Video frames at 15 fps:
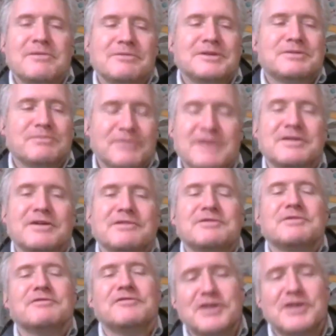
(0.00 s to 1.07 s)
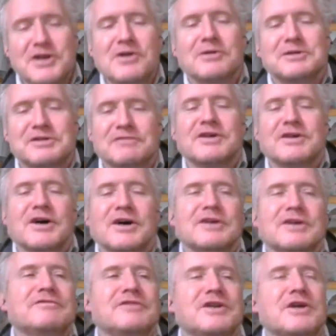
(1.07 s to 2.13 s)
it was it, it, videos of
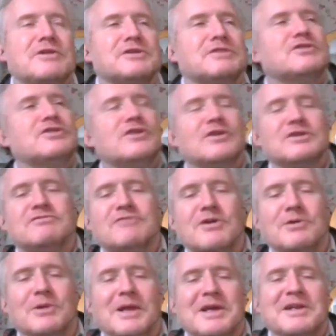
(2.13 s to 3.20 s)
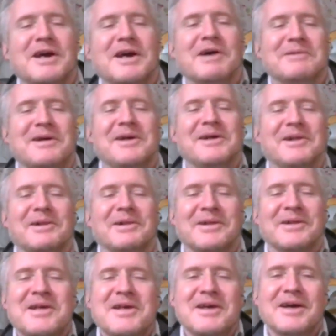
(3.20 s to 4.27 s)
car, videos of trucks rolling
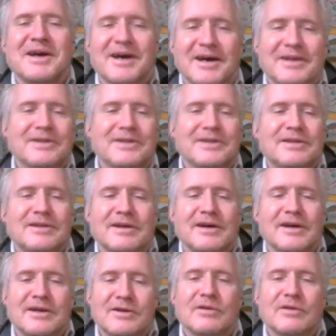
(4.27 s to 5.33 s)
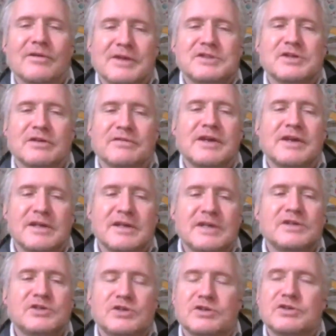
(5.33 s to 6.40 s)
downhill and and all that stuff. And
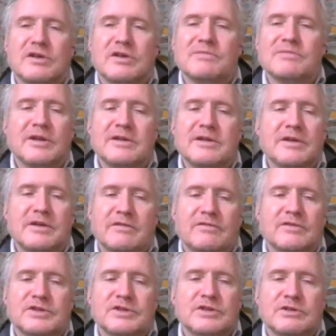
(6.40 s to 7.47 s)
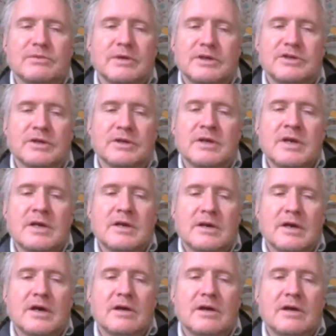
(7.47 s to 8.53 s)
it, it's just a completely different situation.
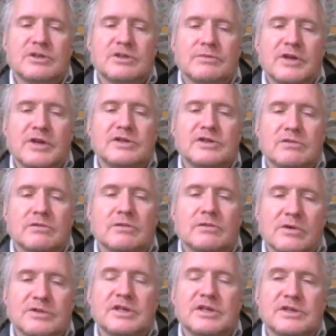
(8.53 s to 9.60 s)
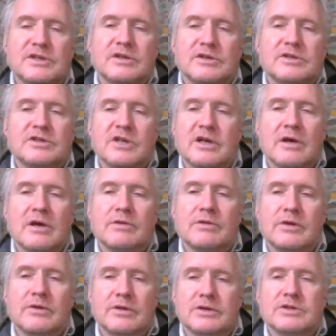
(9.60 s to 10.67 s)
Uh, some things are a lot easier to check
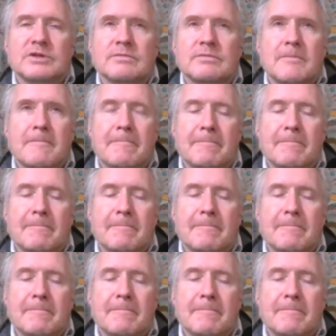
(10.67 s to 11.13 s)
out than others.